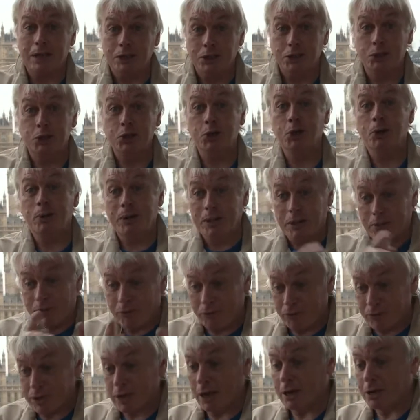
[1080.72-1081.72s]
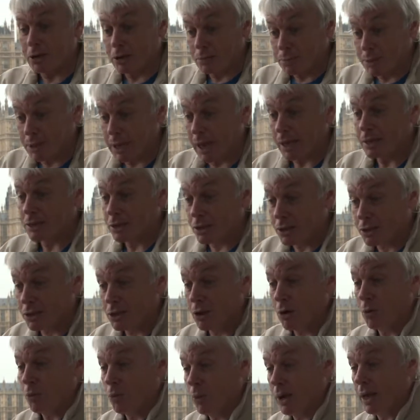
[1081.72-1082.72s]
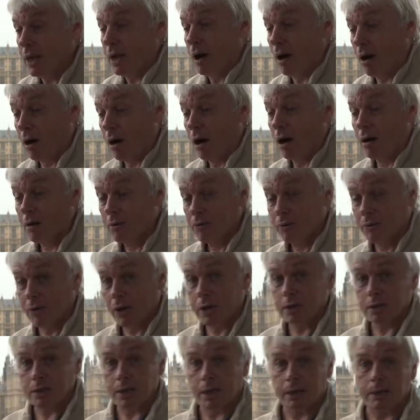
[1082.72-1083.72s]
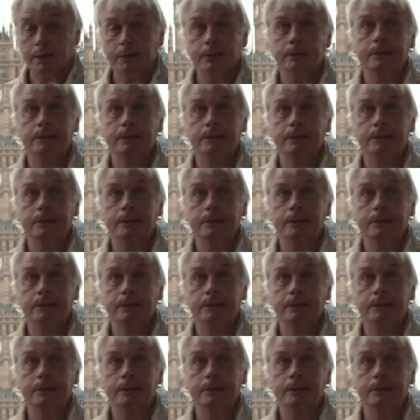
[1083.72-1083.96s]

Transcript: and do in the circumstances that we are facing?